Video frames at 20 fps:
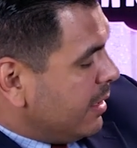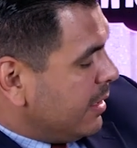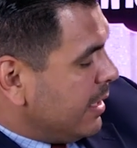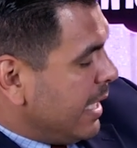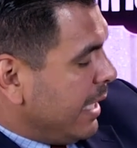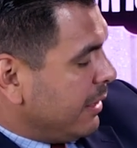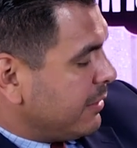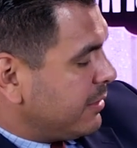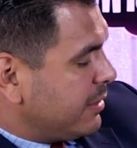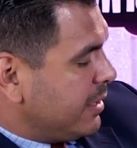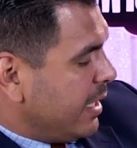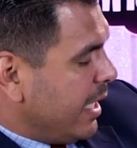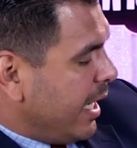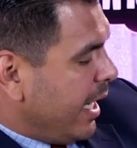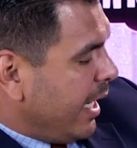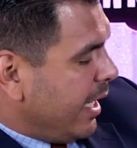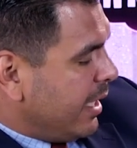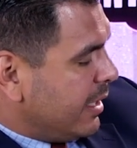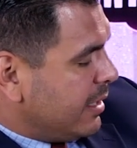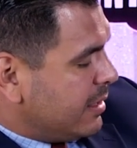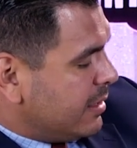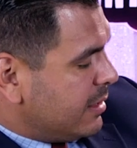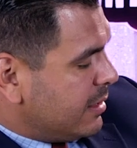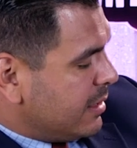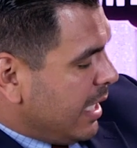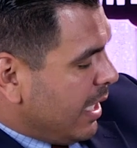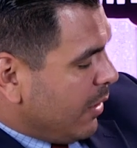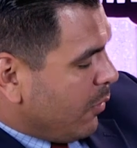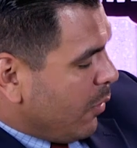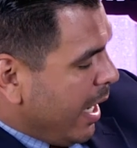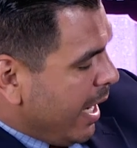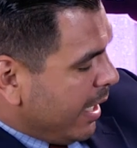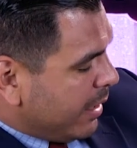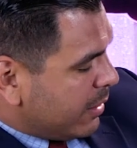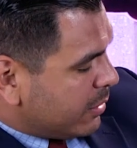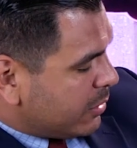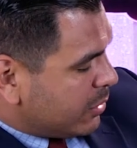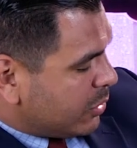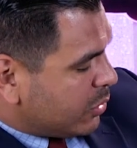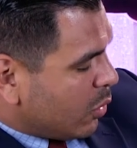Now say
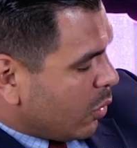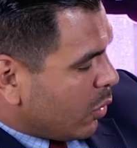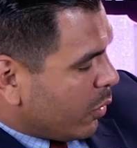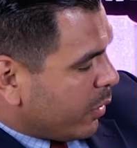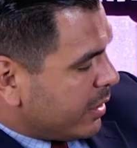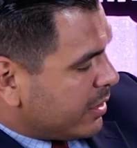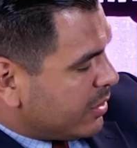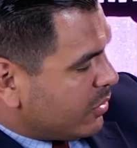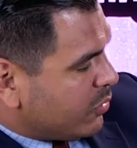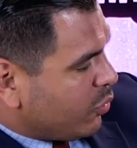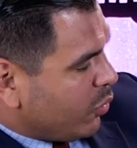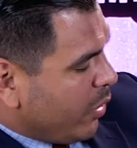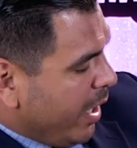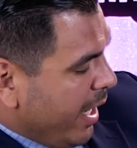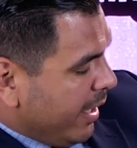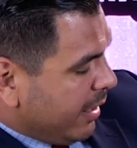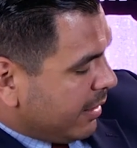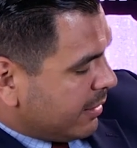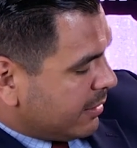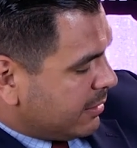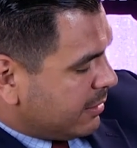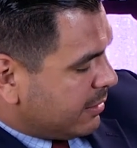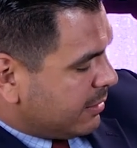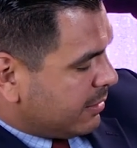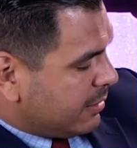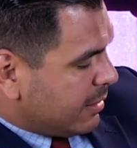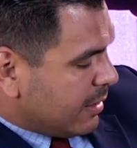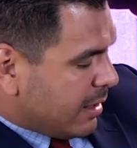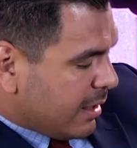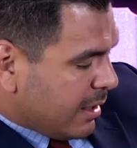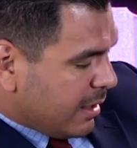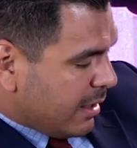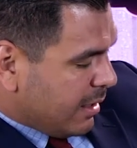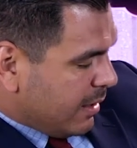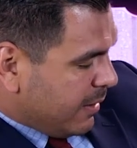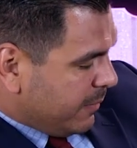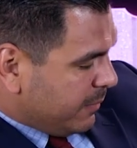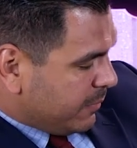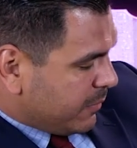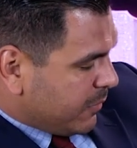Tyrannosaurus Rex.
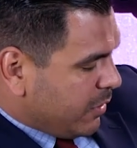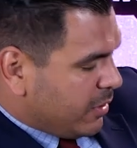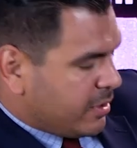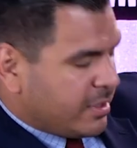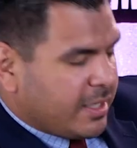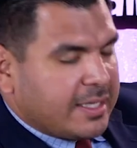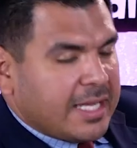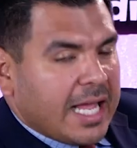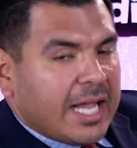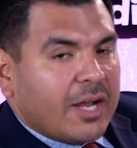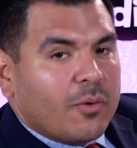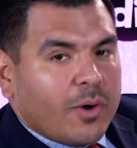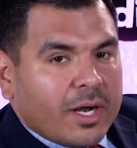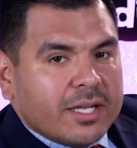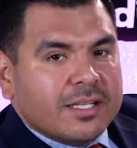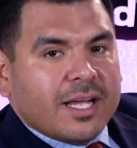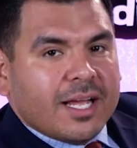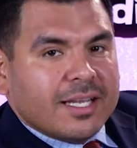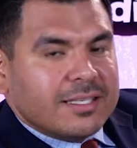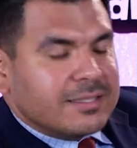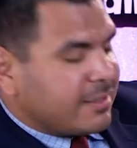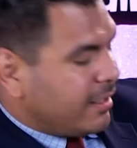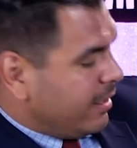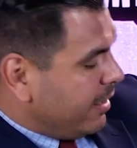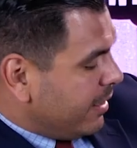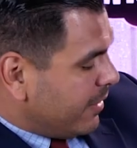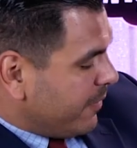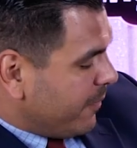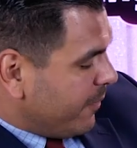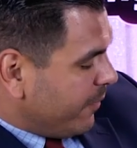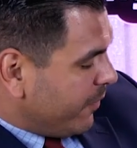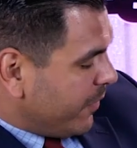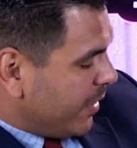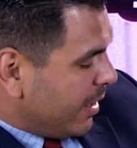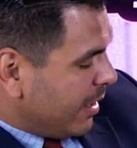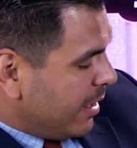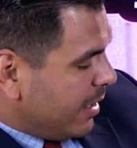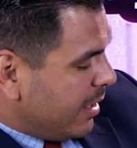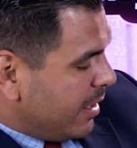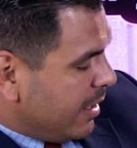You said that quite nicely.
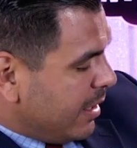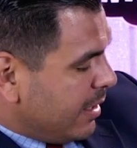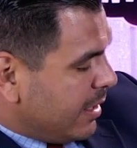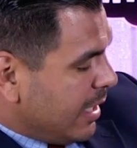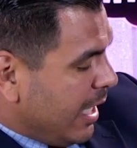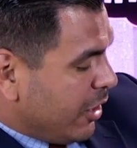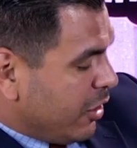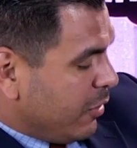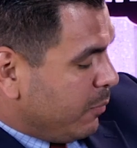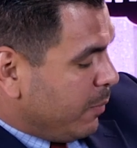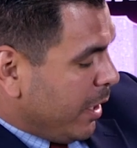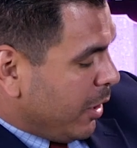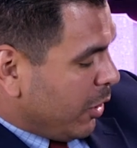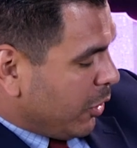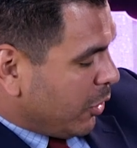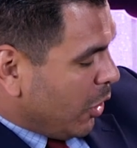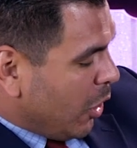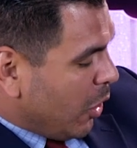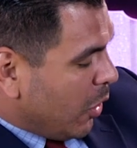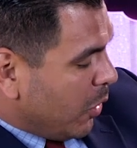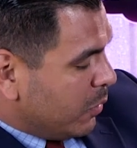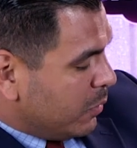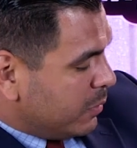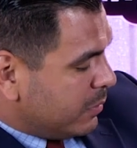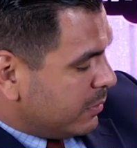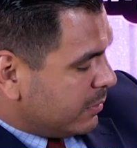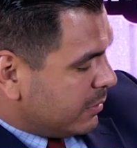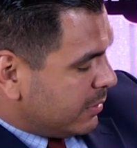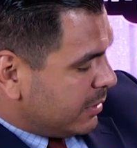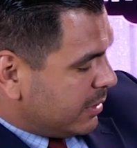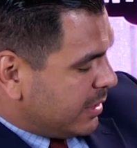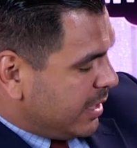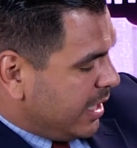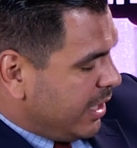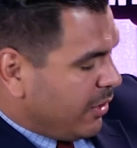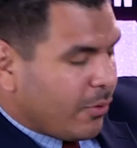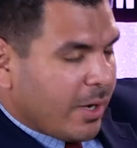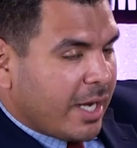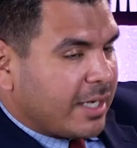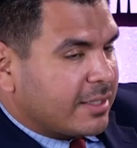Now you'd better go.
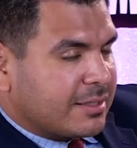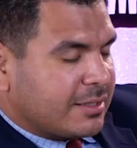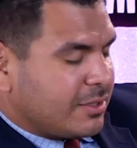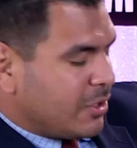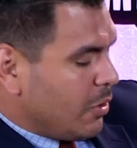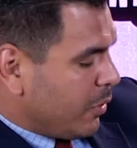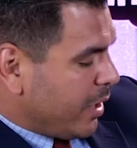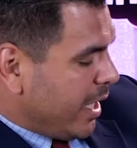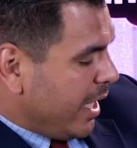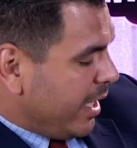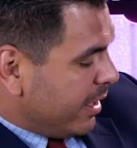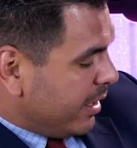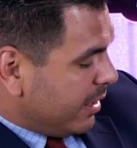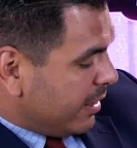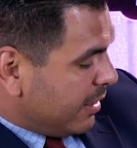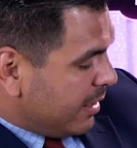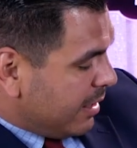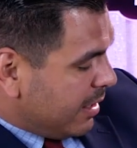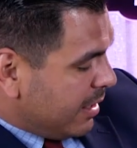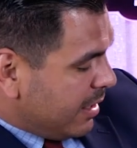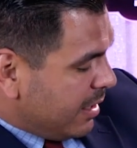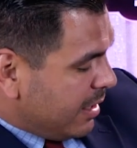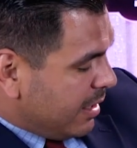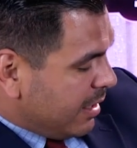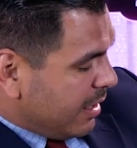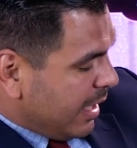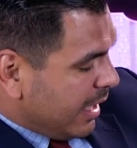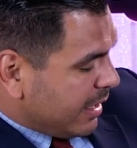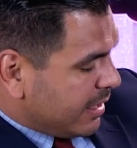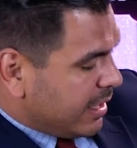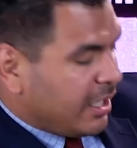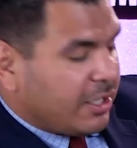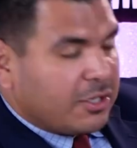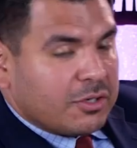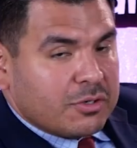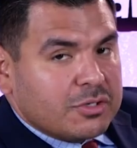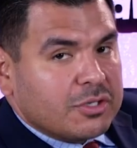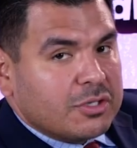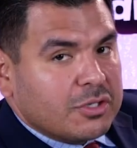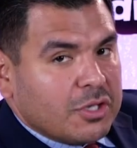T-Rex is no kidding. I think
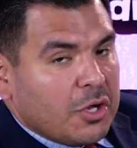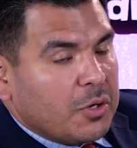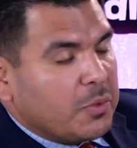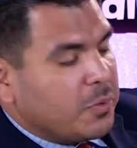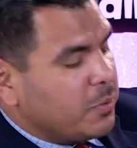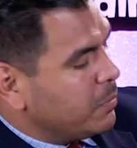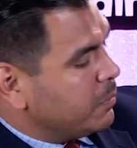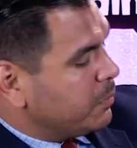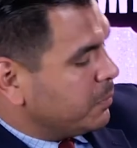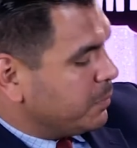you should know.